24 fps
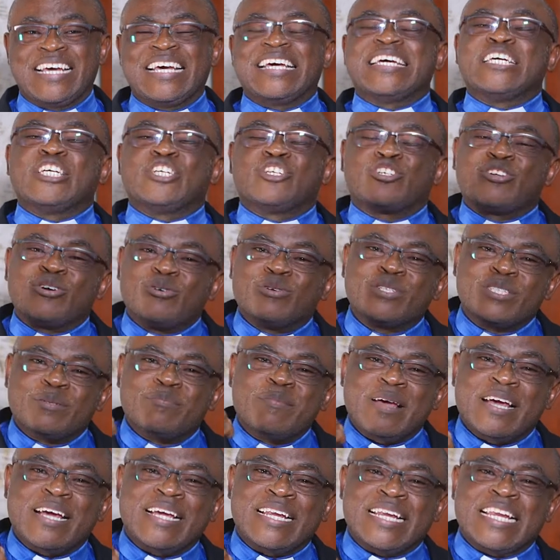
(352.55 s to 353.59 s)
He chose
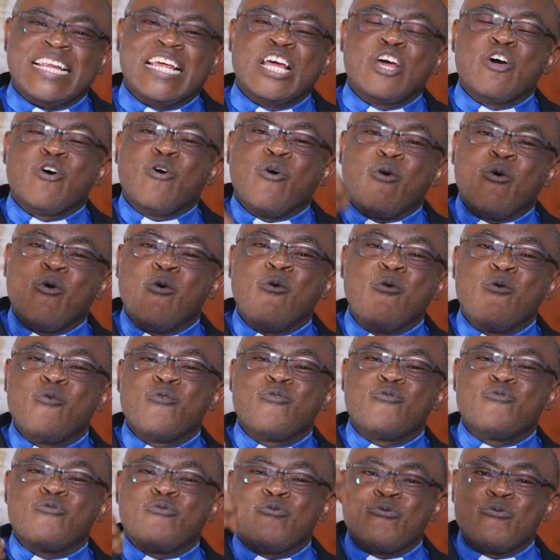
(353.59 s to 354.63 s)
men who
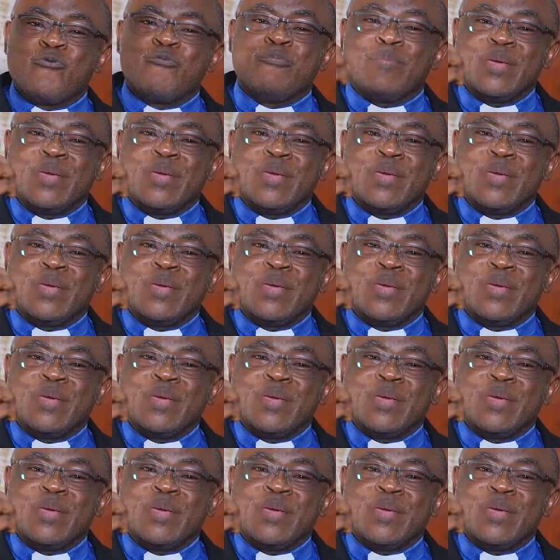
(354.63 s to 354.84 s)
would